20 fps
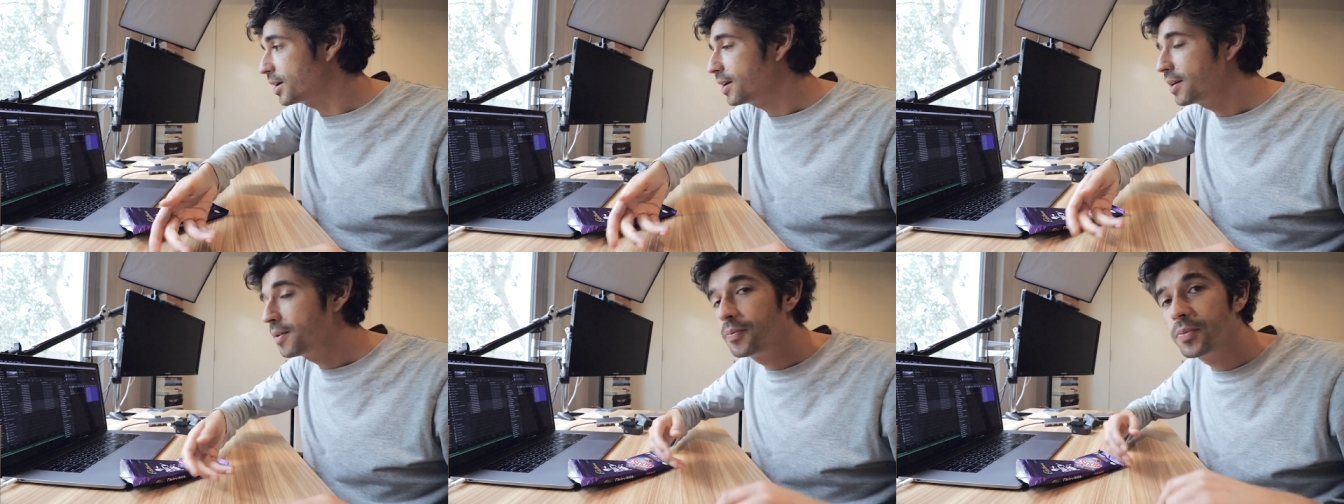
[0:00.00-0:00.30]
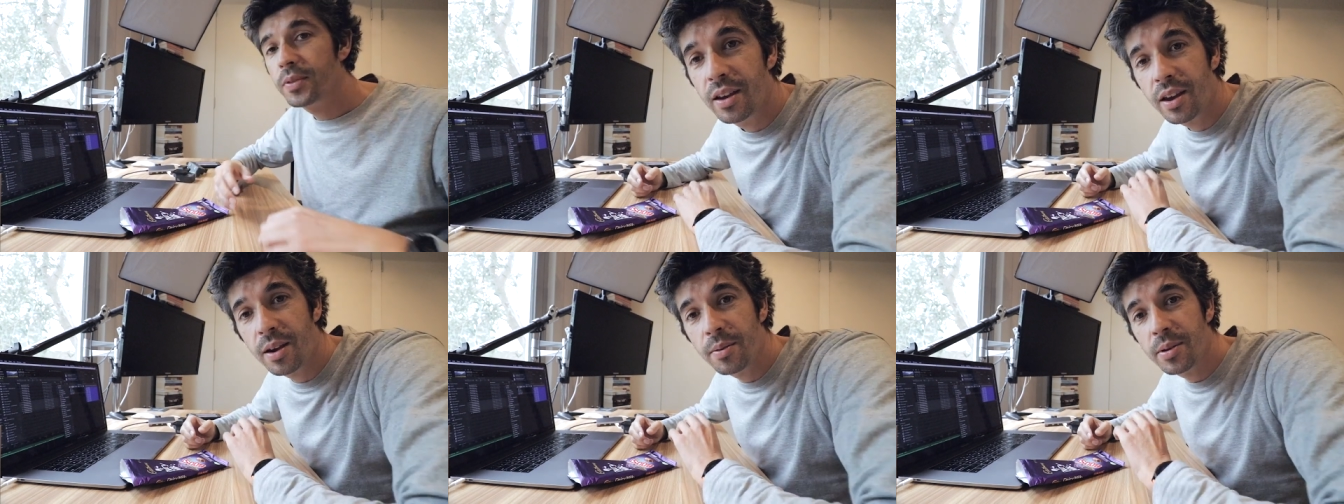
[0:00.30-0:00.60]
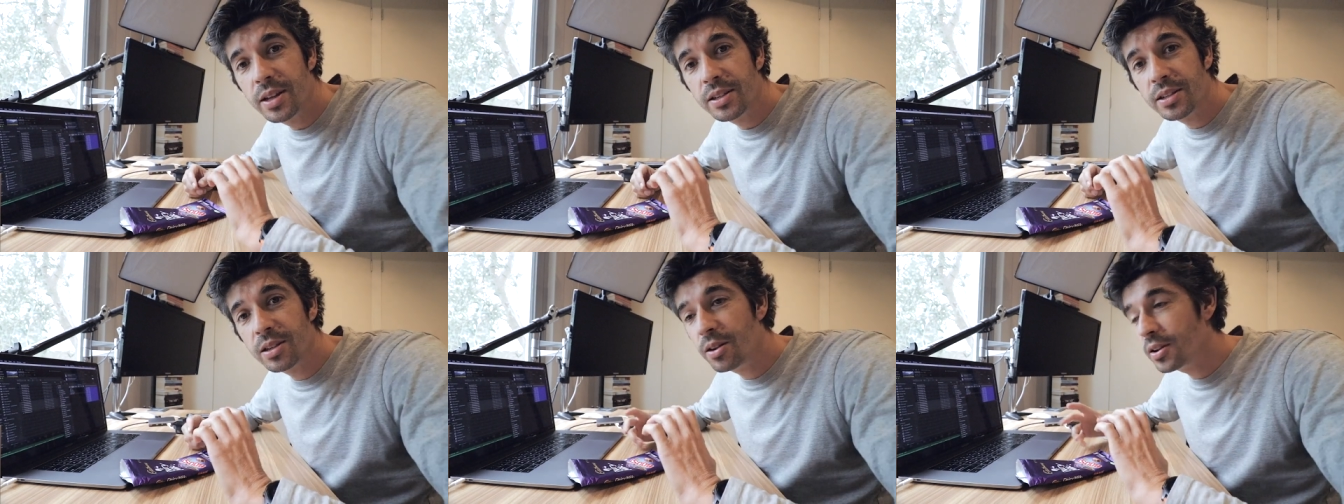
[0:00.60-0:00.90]
I mean,
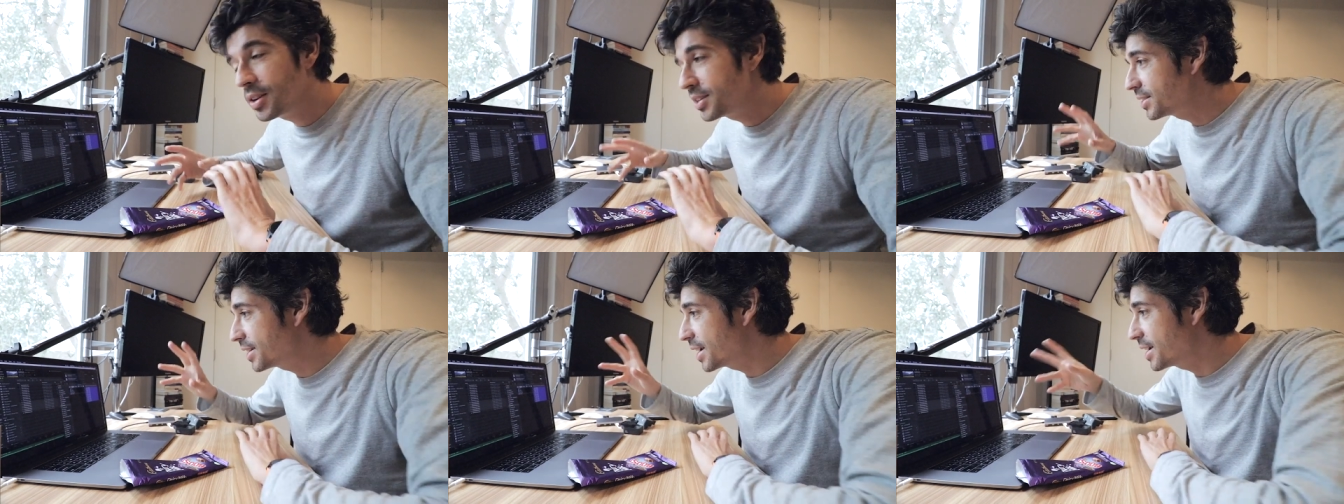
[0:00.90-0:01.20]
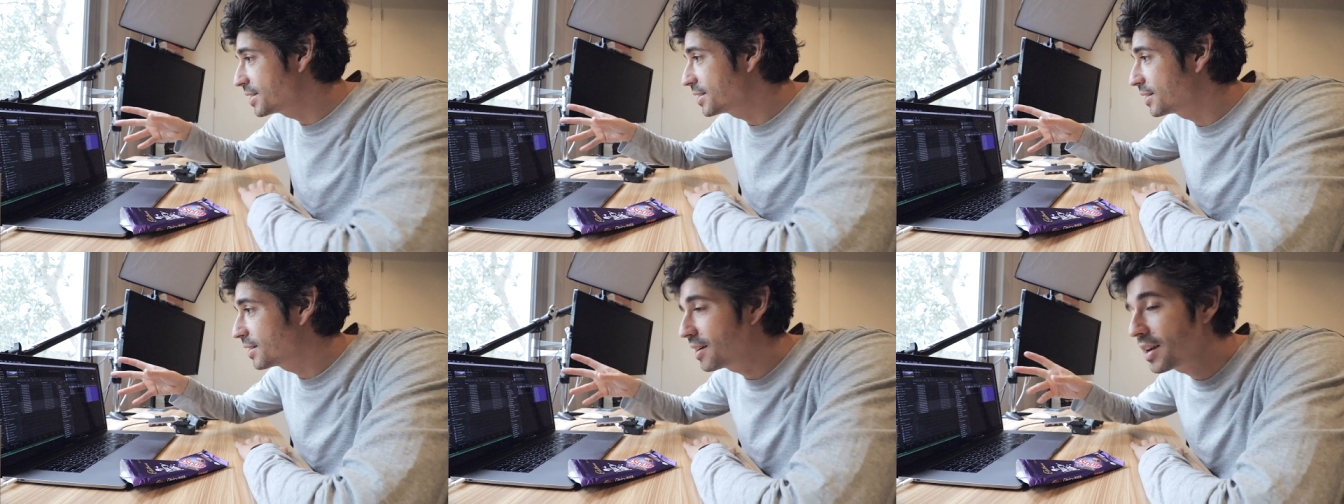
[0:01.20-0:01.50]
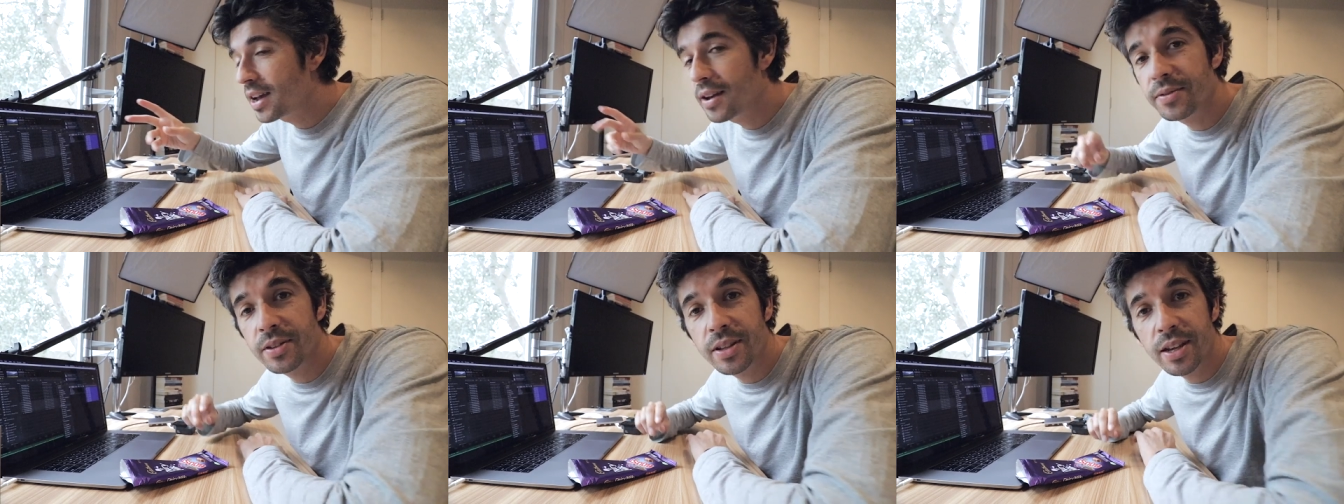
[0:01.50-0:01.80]
that's a lot of data that
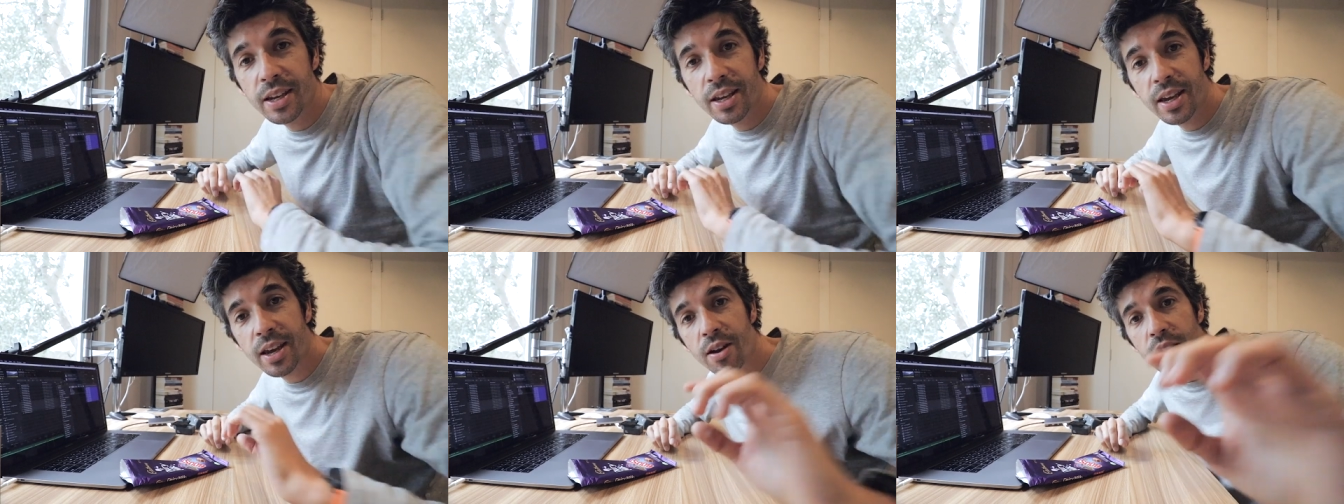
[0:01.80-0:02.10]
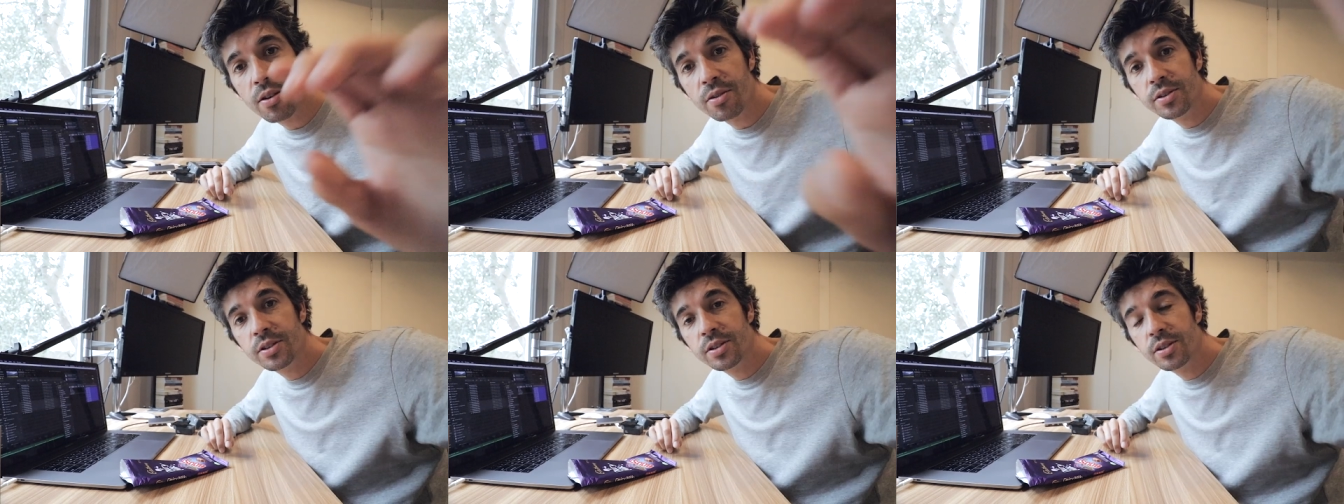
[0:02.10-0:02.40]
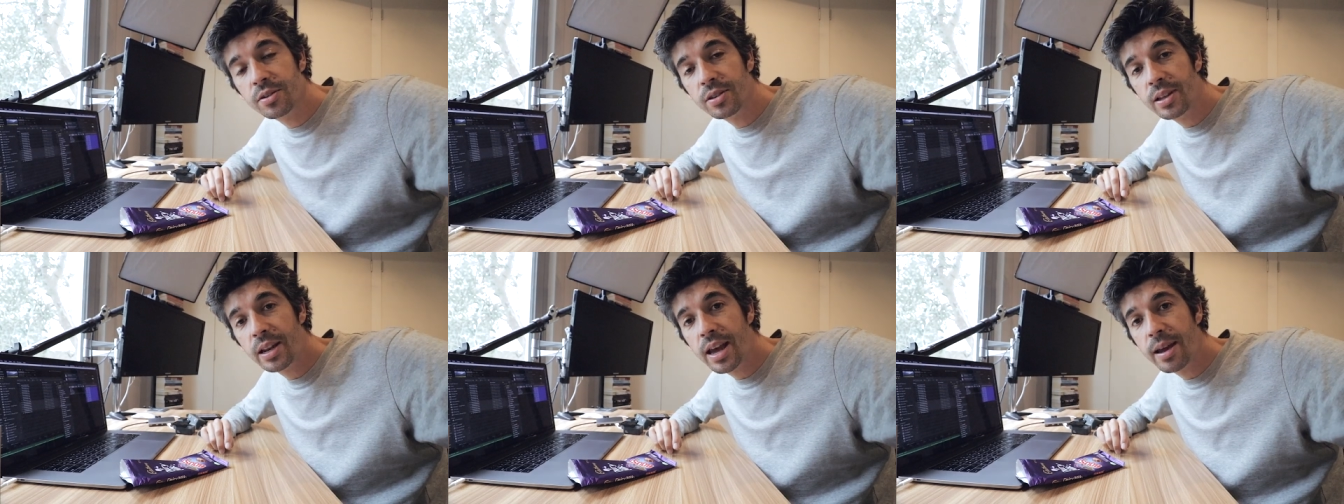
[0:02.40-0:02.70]
I have to then get
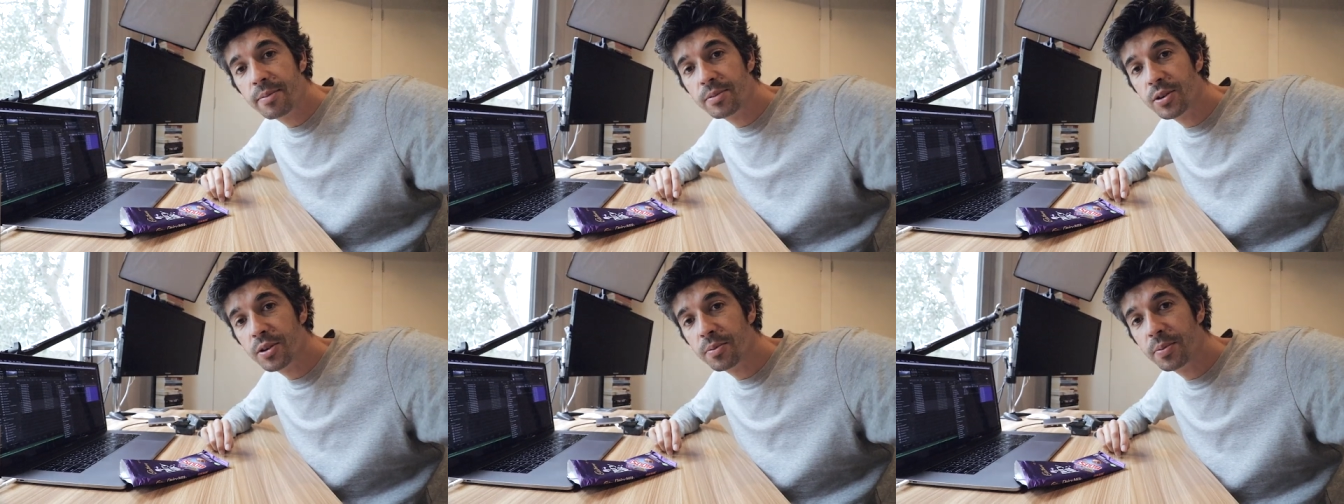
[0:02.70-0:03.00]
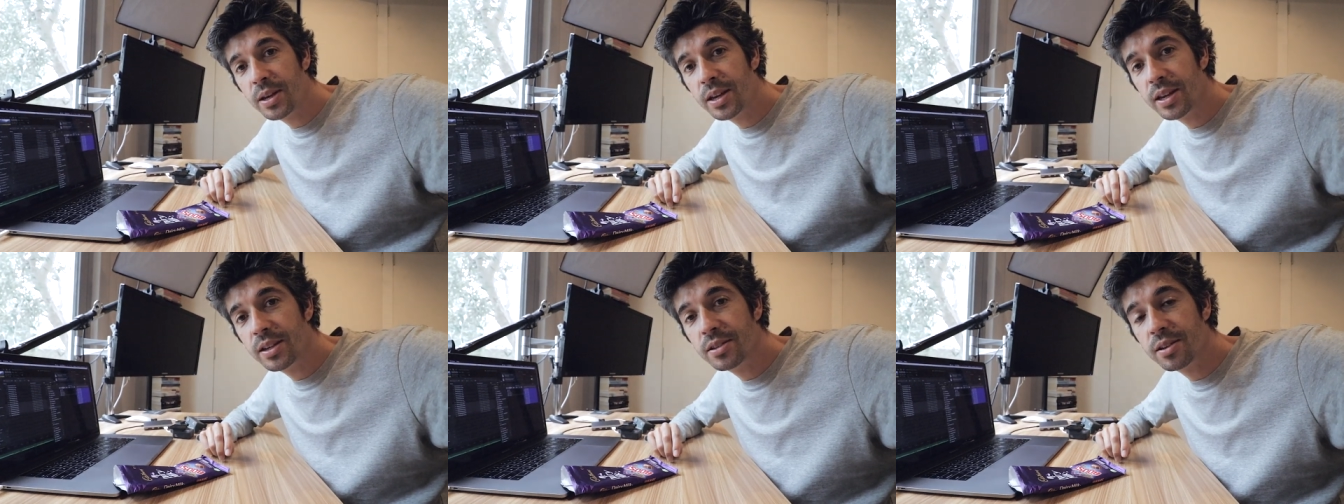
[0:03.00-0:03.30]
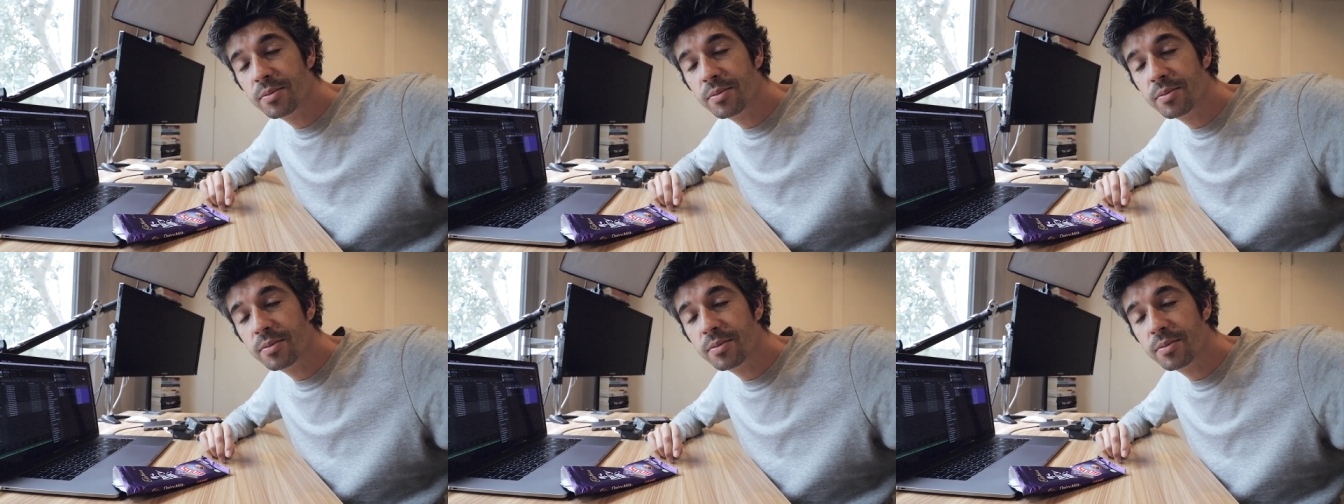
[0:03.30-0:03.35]
onto the laptop here,